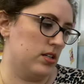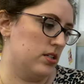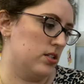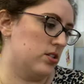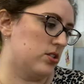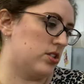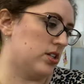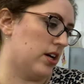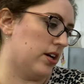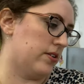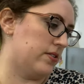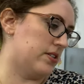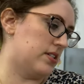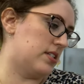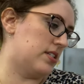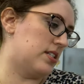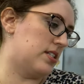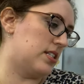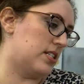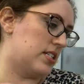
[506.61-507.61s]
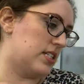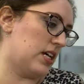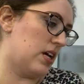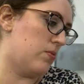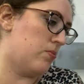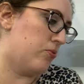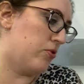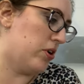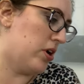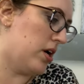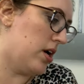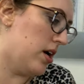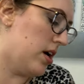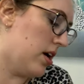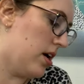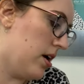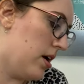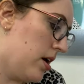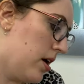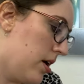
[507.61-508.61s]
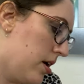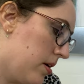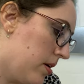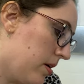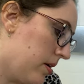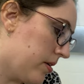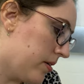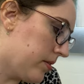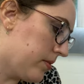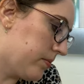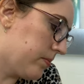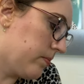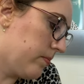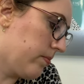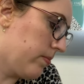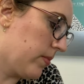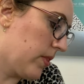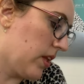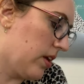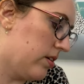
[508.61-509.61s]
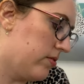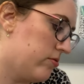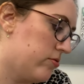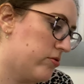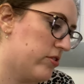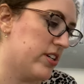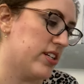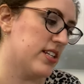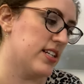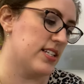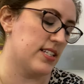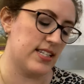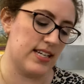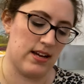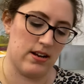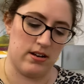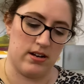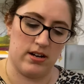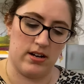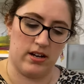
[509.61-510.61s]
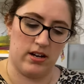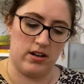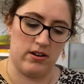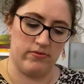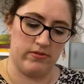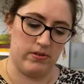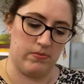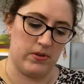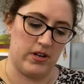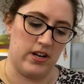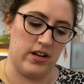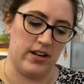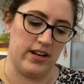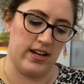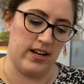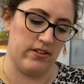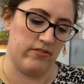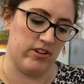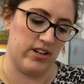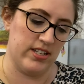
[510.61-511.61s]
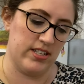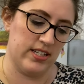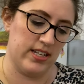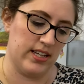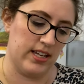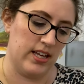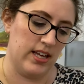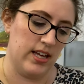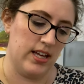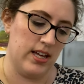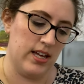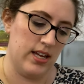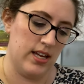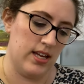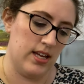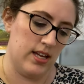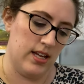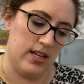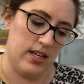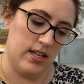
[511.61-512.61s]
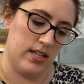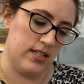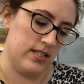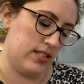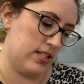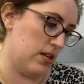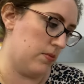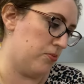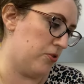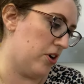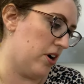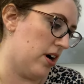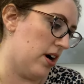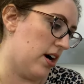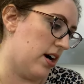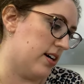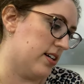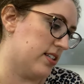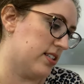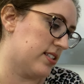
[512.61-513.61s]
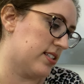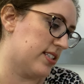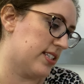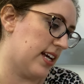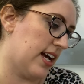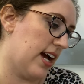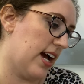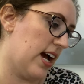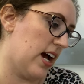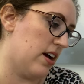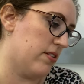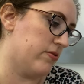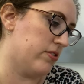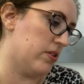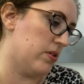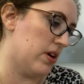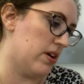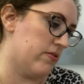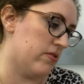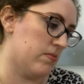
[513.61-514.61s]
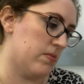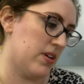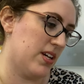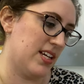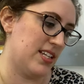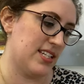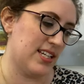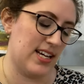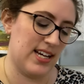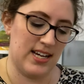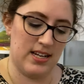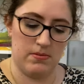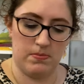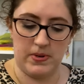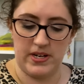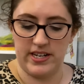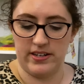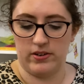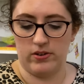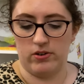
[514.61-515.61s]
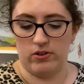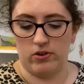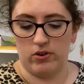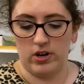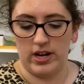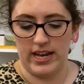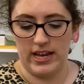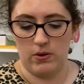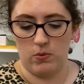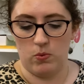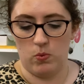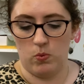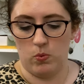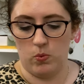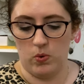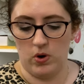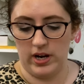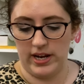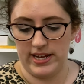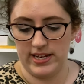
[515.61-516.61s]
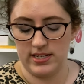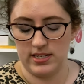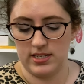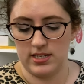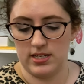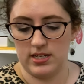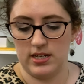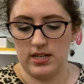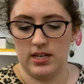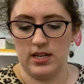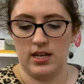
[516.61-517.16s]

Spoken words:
So, Deborah, I've written it down and I can't read my own handwriting. Deborah asks, have you ever made a handbag or a wallet?